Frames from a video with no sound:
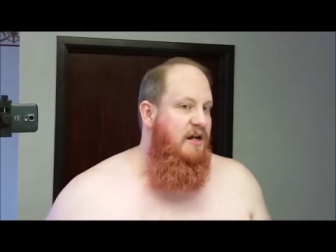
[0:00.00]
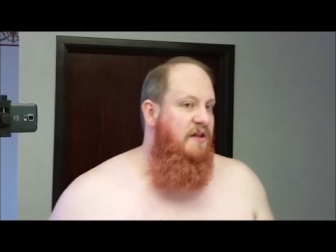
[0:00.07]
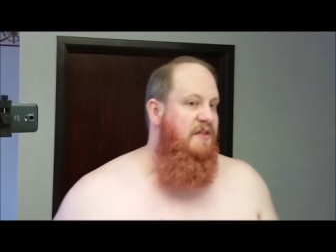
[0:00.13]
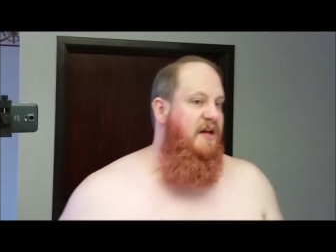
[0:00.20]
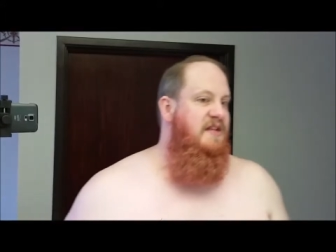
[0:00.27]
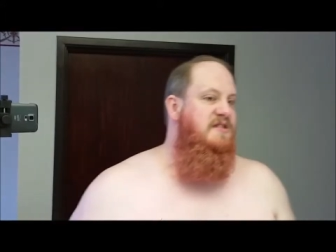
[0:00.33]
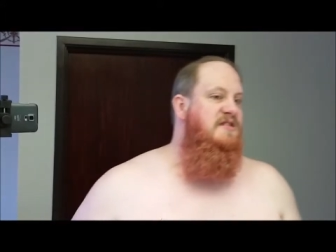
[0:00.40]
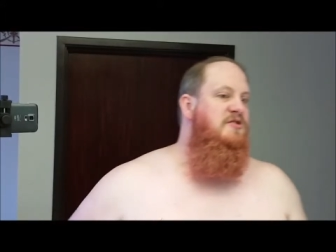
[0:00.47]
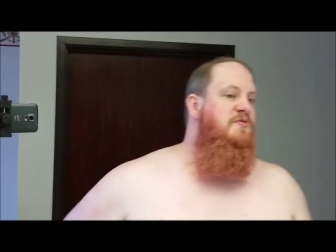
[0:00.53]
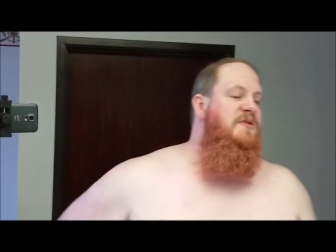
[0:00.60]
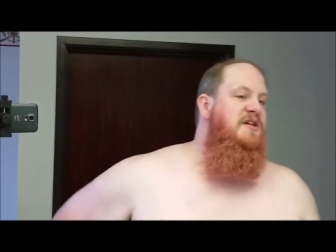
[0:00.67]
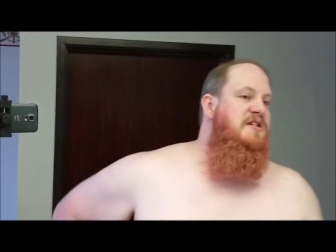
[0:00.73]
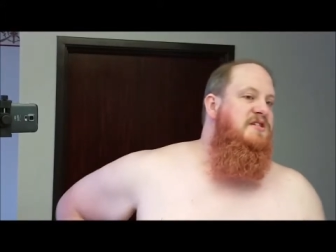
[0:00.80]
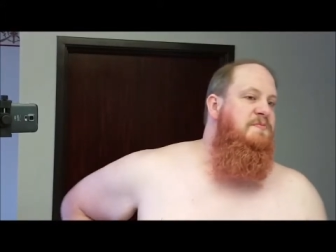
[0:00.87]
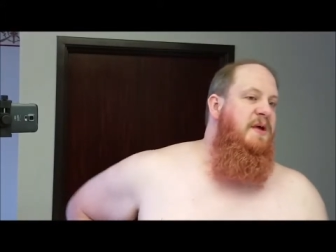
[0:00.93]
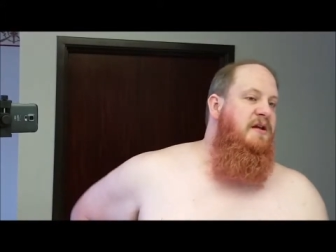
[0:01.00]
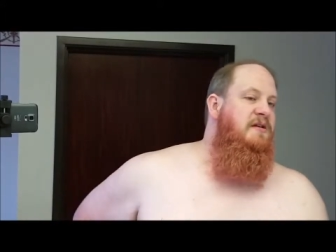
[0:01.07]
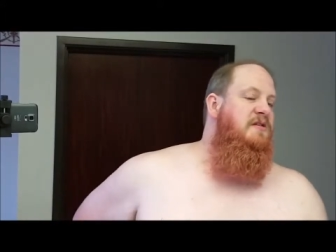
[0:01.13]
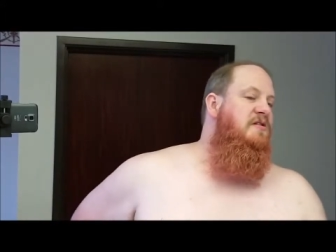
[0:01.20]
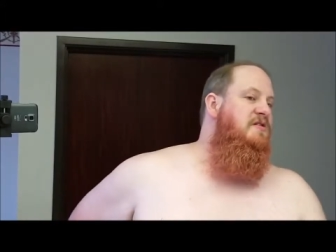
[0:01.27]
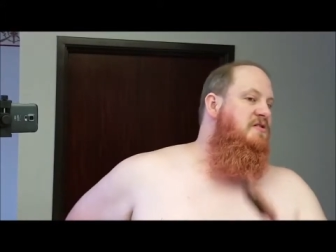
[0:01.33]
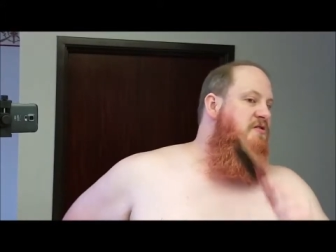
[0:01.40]
That's to be
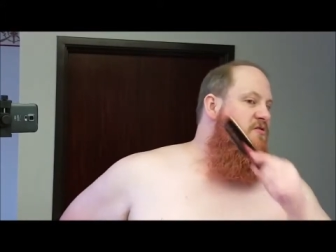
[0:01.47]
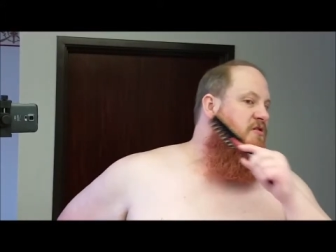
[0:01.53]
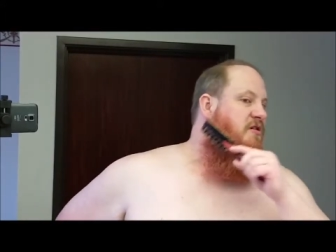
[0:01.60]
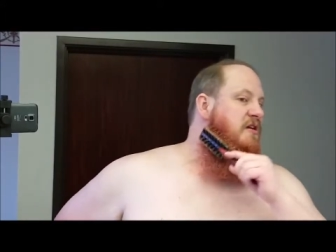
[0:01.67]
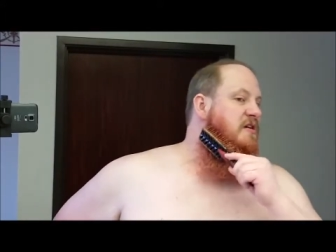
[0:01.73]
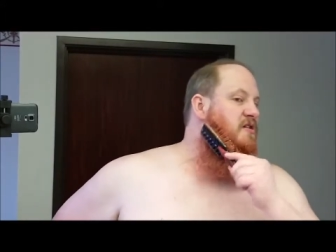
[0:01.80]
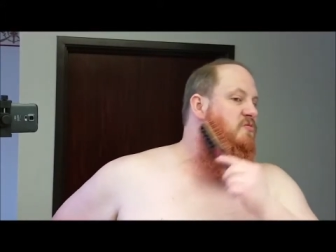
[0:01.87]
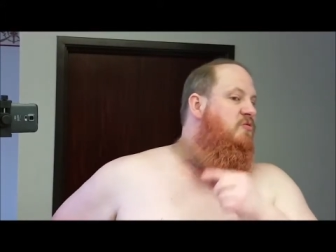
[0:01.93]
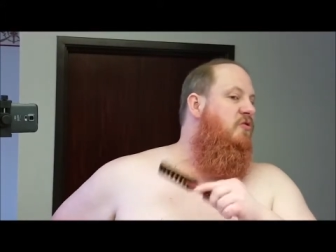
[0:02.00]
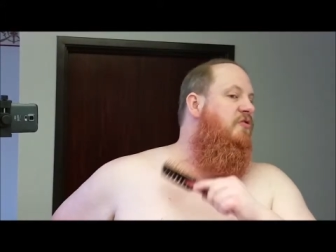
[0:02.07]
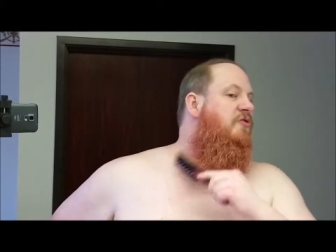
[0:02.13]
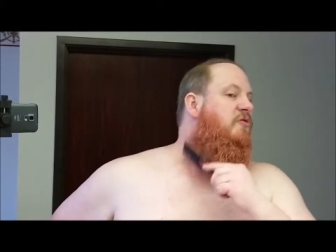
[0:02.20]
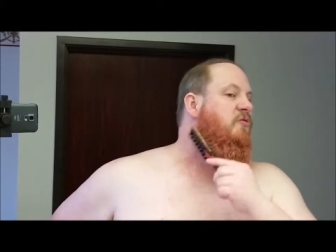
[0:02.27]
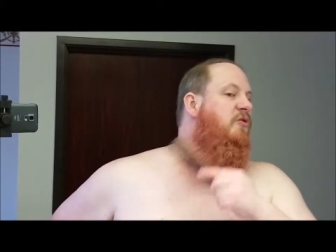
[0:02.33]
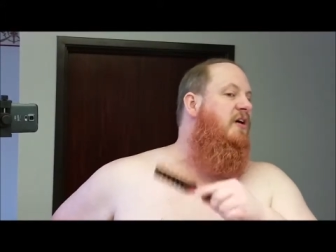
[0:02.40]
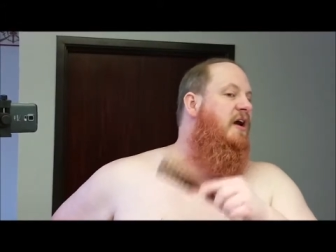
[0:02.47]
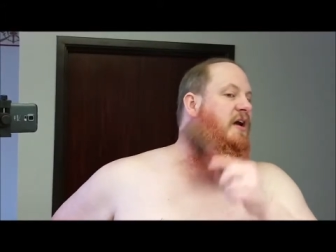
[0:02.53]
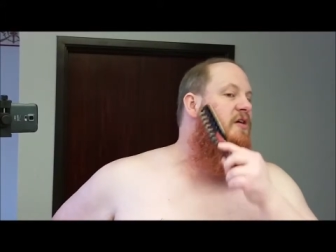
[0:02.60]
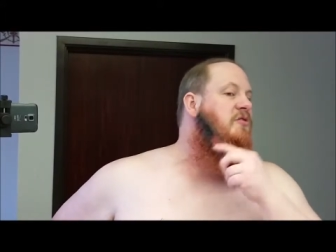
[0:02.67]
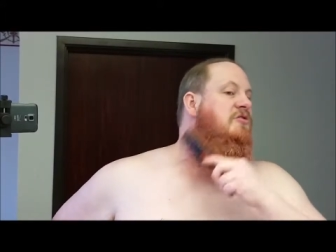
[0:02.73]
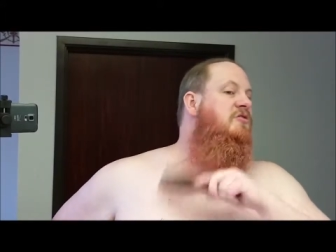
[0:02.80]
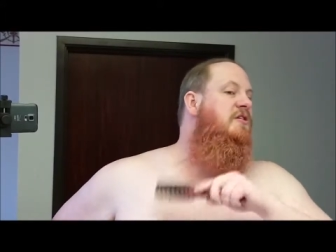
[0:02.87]
expected. It is also why I
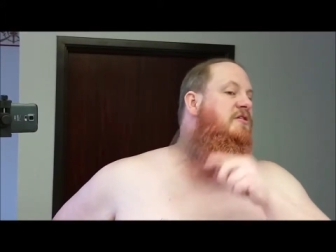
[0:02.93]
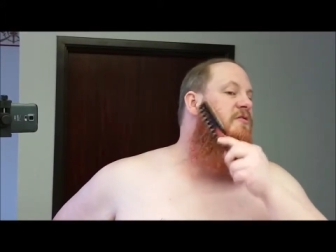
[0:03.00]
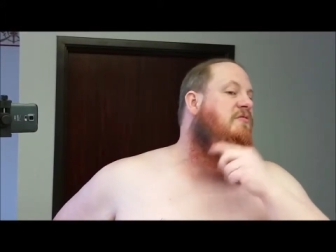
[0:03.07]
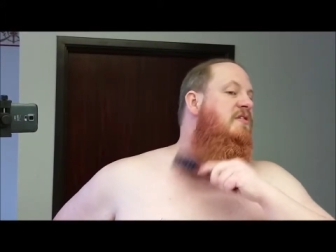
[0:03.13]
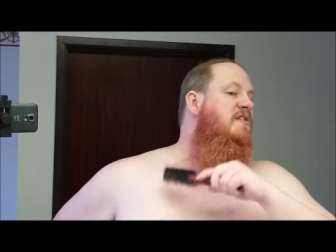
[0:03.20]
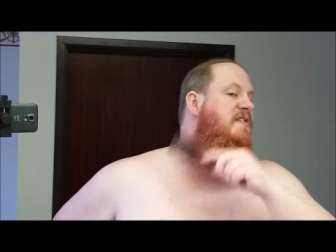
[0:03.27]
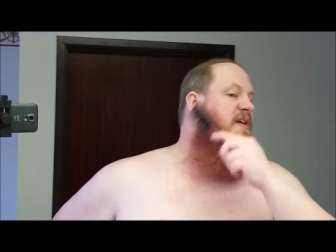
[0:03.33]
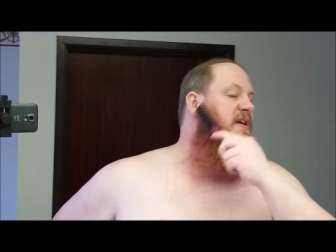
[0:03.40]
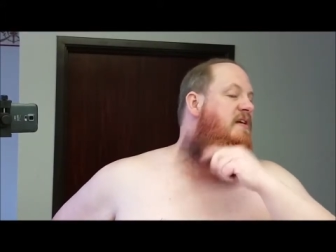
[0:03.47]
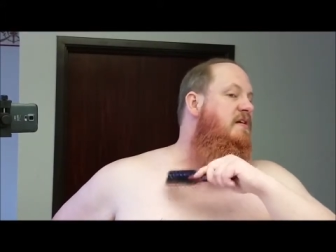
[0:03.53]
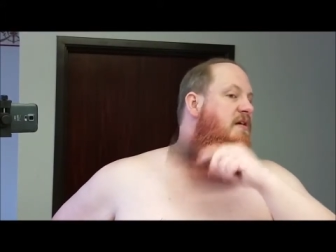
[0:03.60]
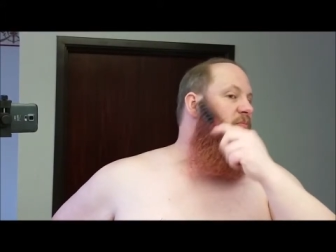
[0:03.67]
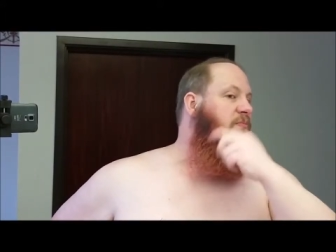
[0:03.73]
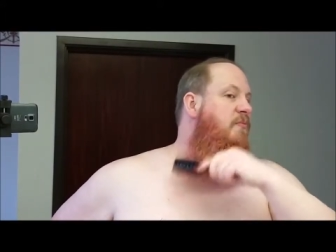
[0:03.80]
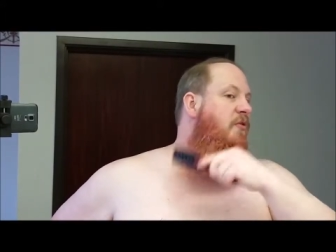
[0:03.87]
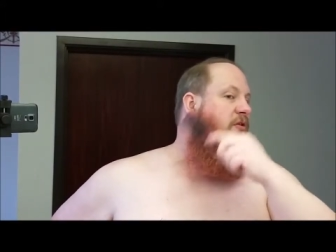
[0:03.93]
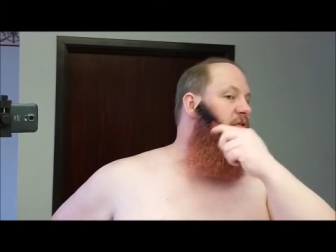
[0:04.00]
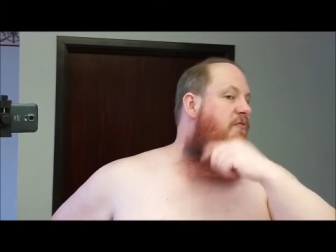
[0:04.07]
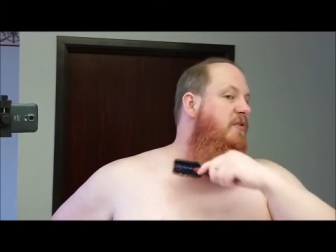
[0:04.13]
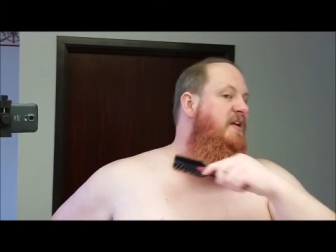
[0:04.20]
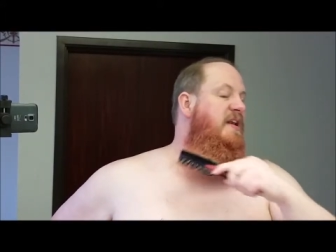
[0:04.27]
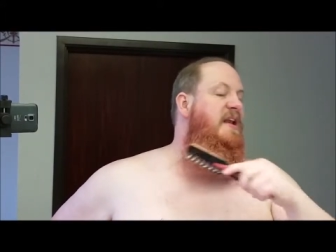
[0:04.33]
usually do this in more
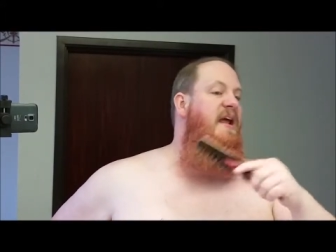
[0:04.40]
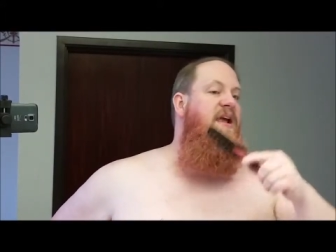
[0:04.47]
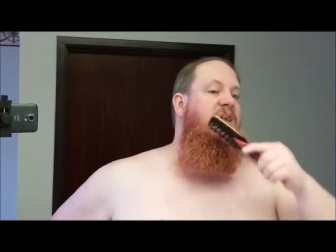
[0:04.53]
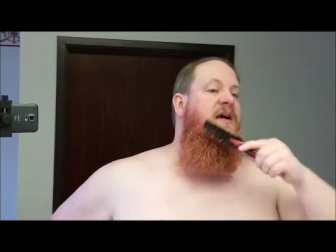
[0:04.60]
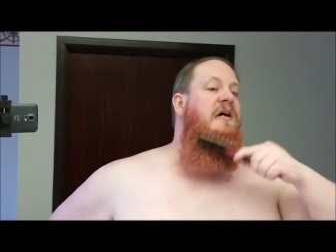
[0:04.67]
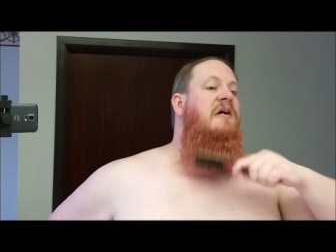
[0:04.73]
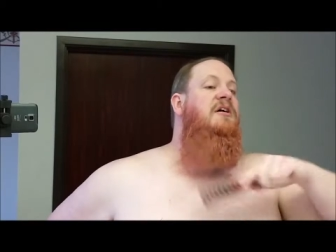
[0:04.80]
than one layer.